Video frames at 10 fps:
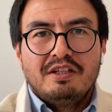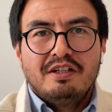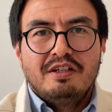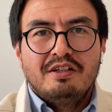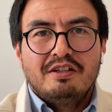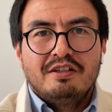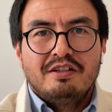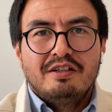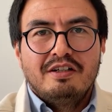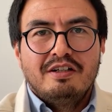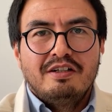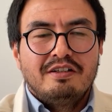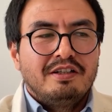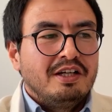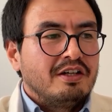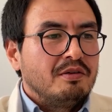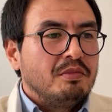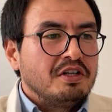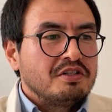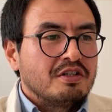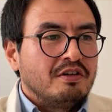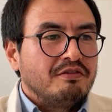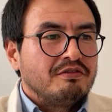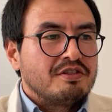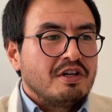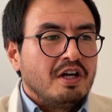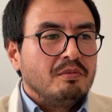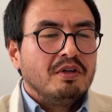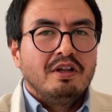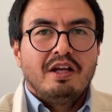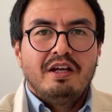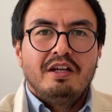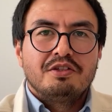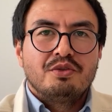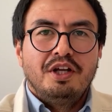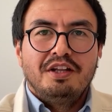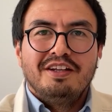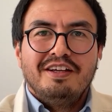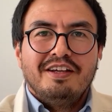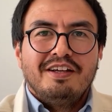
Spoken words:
They are a bunch of tribal, illiterate,